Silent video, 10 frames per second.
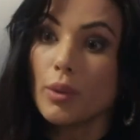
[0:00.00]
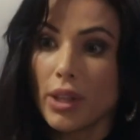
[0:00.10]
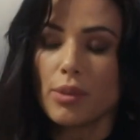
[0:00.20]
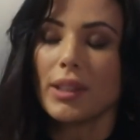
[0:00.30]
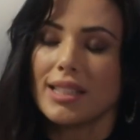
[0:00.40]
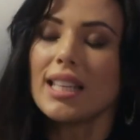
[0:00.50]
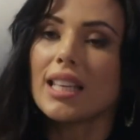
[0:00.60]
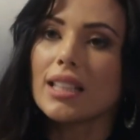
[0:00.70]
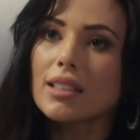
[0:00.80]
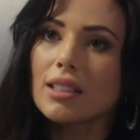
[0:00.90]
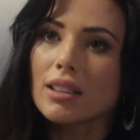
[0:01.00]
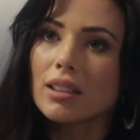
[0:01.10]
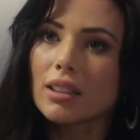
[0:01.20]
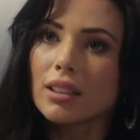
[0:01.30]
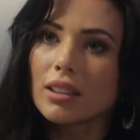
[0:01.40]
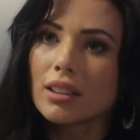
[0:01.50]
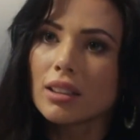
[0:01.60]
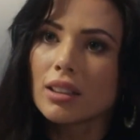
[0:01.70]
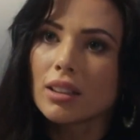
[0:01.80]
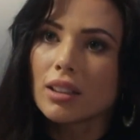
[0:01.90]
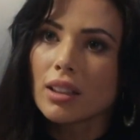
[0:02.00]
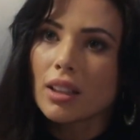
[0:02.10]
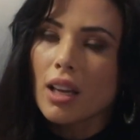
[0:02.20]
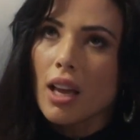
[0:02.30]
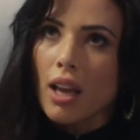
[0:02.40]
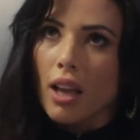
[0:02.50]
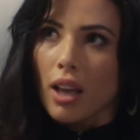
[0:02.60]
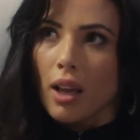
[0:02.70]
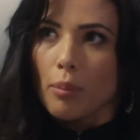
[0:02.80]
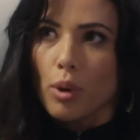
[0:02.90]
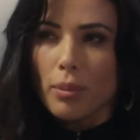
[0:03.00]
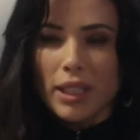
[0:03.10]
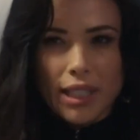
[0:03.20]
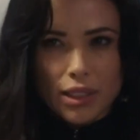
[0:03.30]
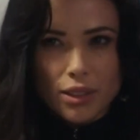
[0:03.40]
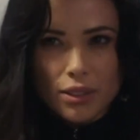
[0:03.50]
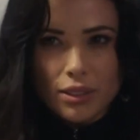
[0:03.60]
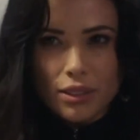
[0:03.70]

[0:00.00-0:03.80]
Well, that's what I said. Did you get the name of the firm? Portman and Hill.